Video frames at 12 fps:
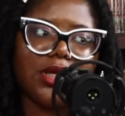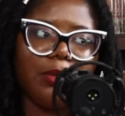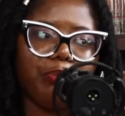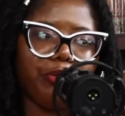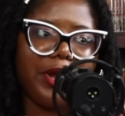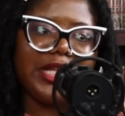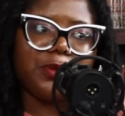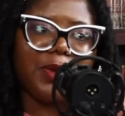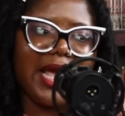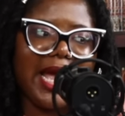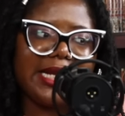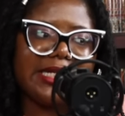The brains
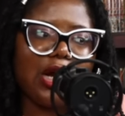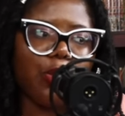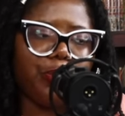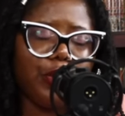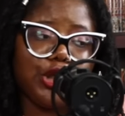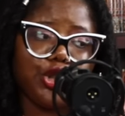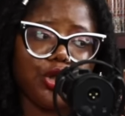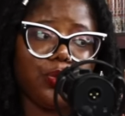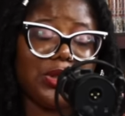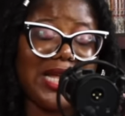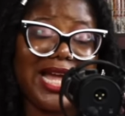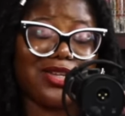behind the operation
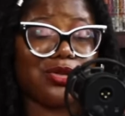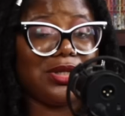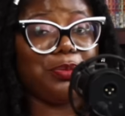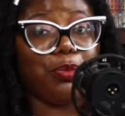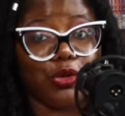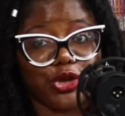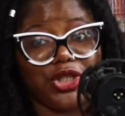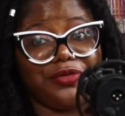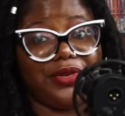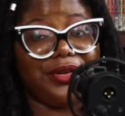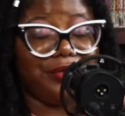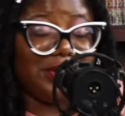was actually Portia
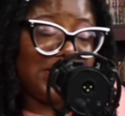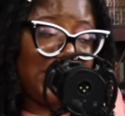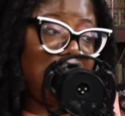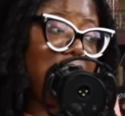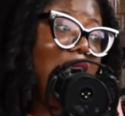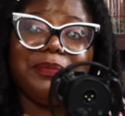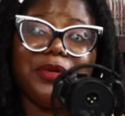Featherington.